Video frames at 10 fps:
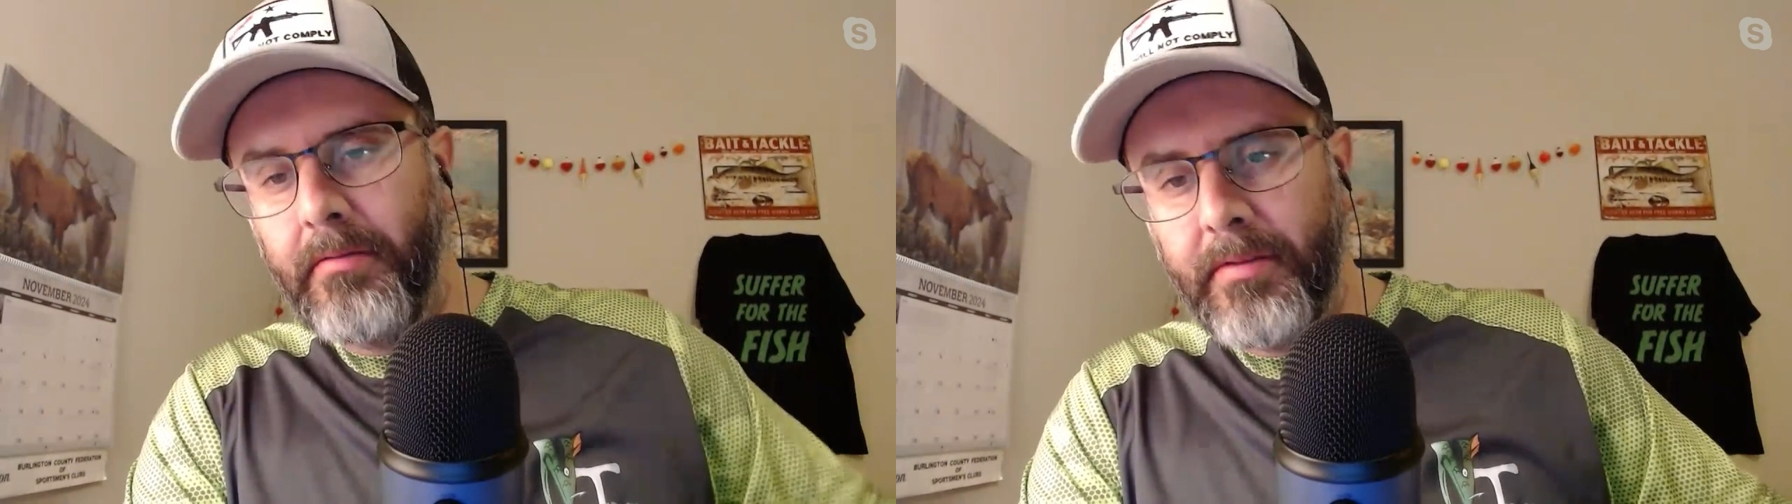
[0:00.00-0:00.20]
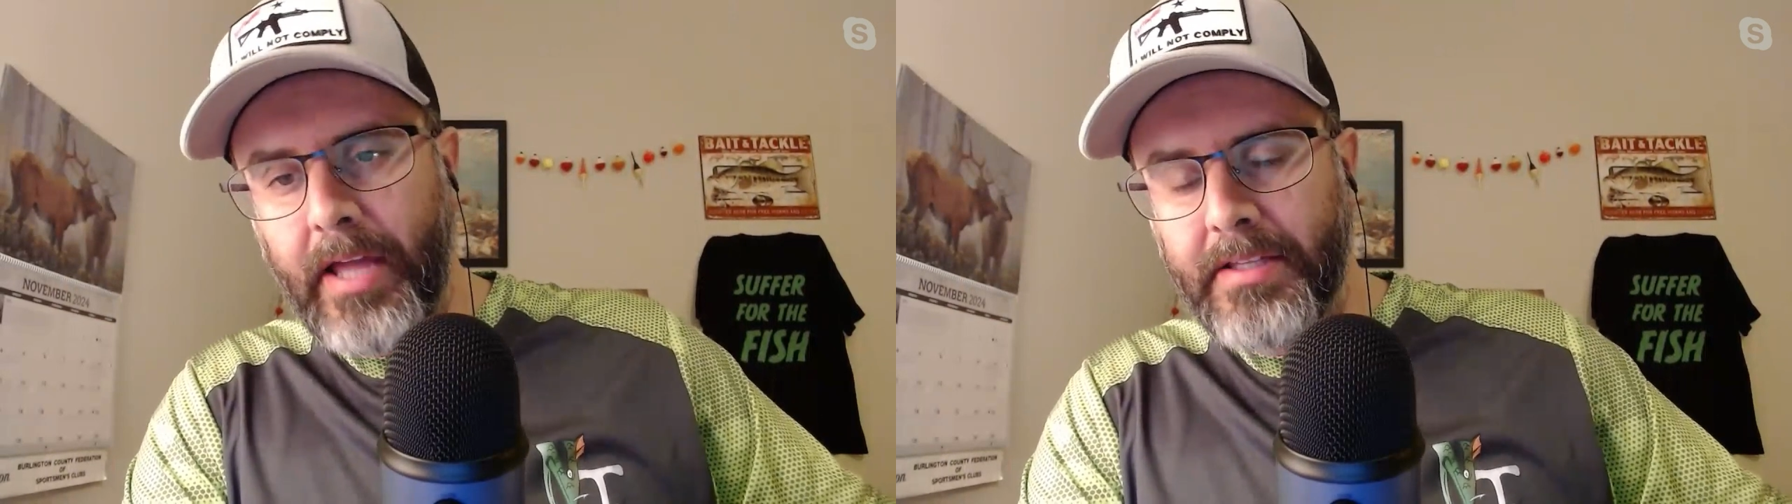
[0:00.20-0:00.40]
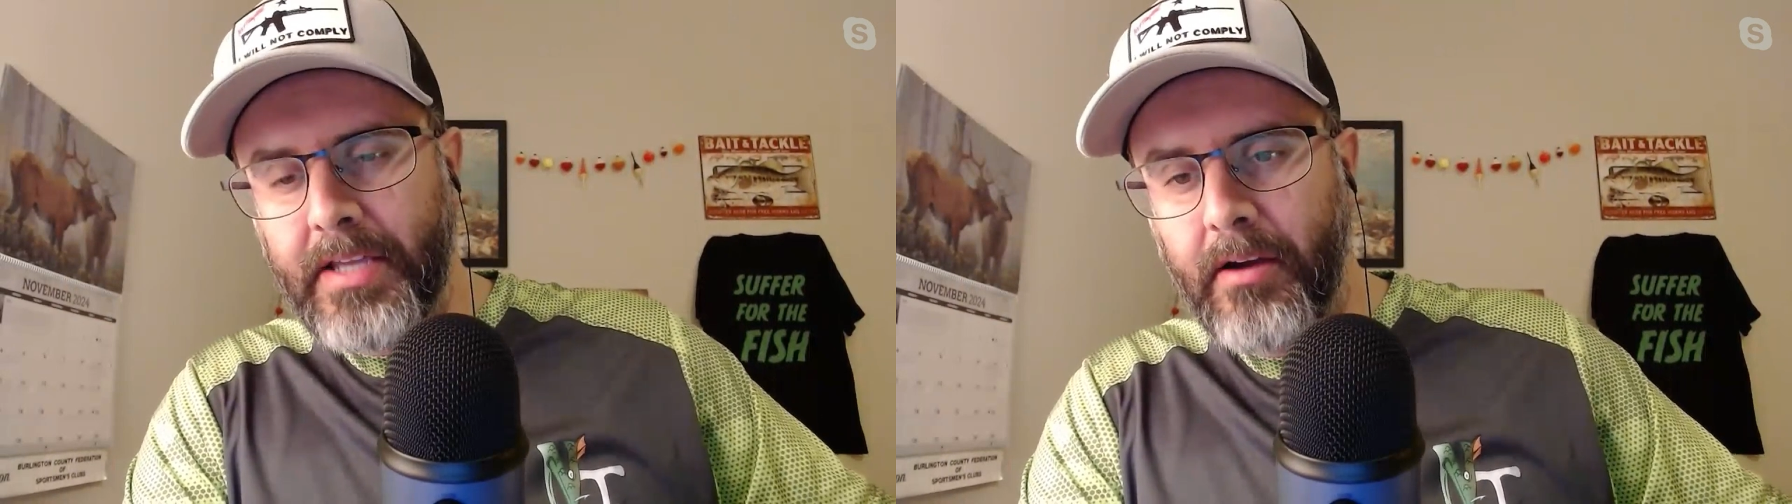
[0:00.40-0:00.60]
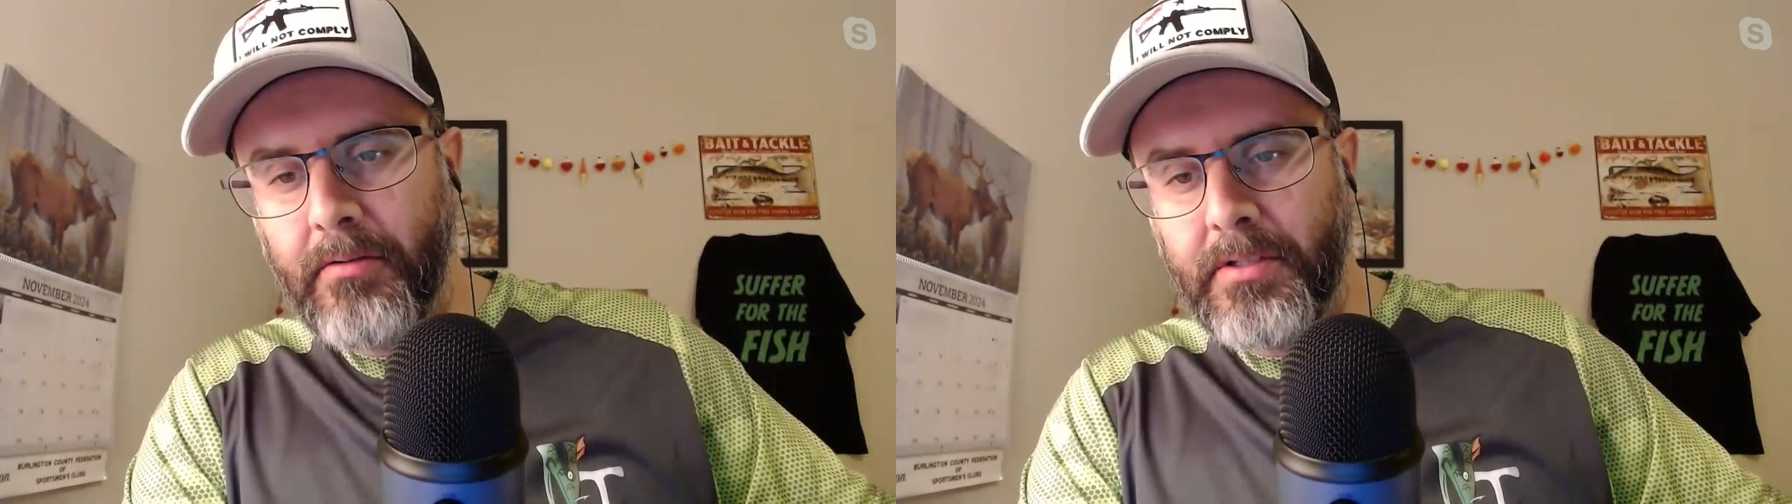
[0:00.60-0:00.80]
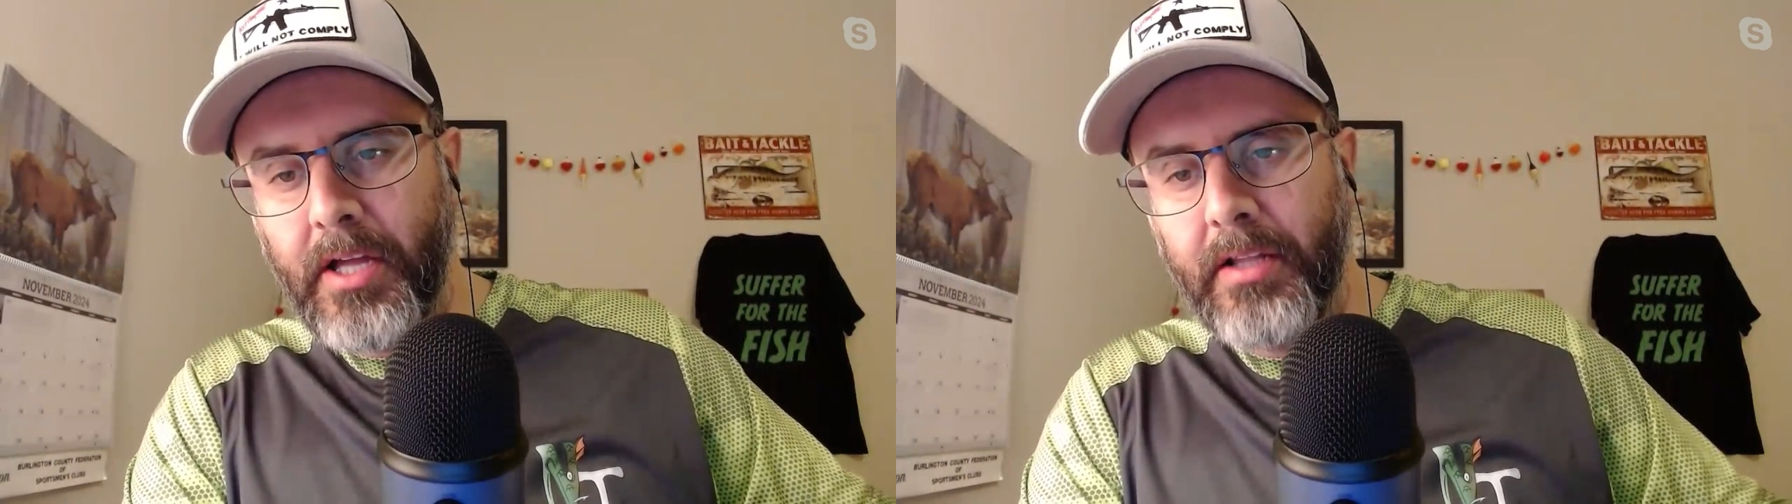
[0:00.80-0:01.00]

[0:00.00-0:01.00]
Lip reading: that's how it was done.